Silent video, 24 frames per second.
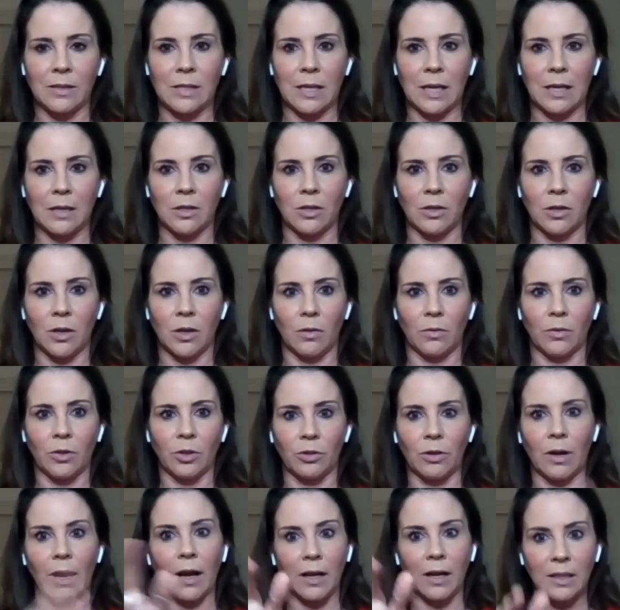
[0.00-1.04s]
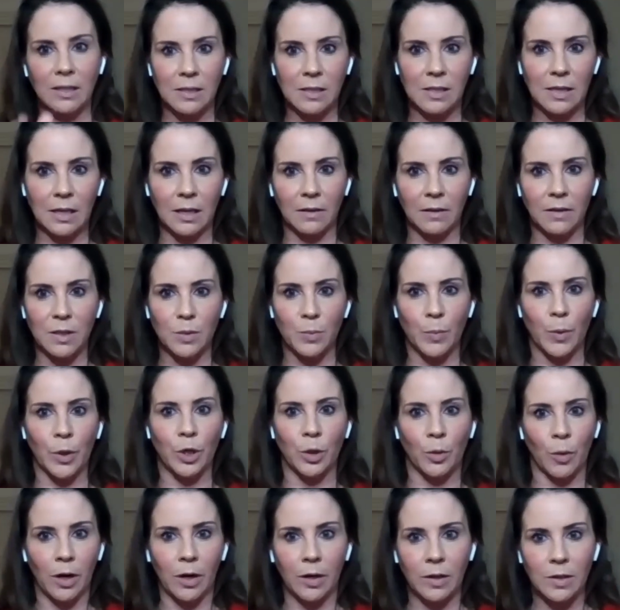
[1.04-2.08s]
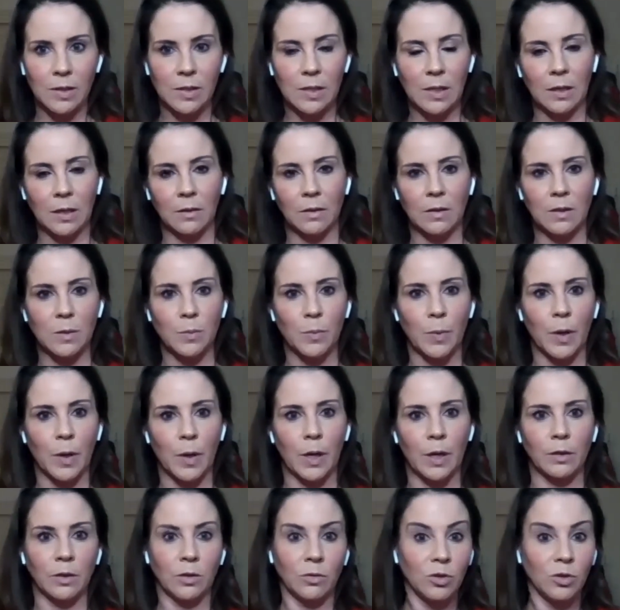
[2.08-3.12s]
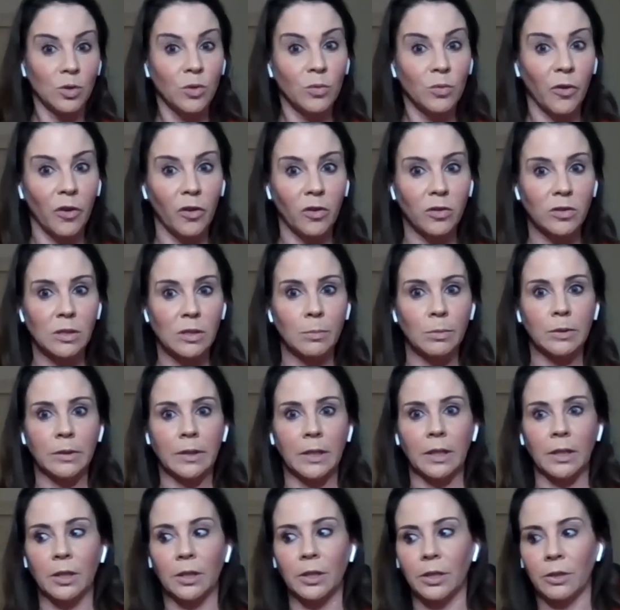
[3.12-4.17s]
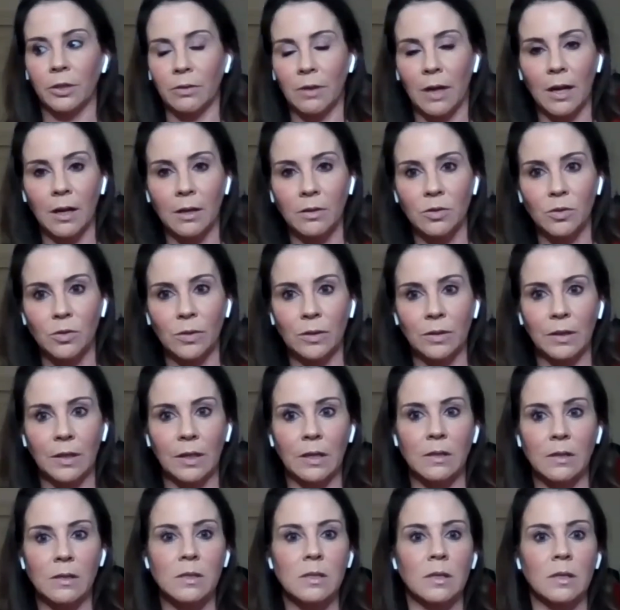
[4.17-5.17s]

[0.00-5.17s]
said, you're not going to sing on this part. You are going to sing on this part. You do vocal double here. You're not doing this.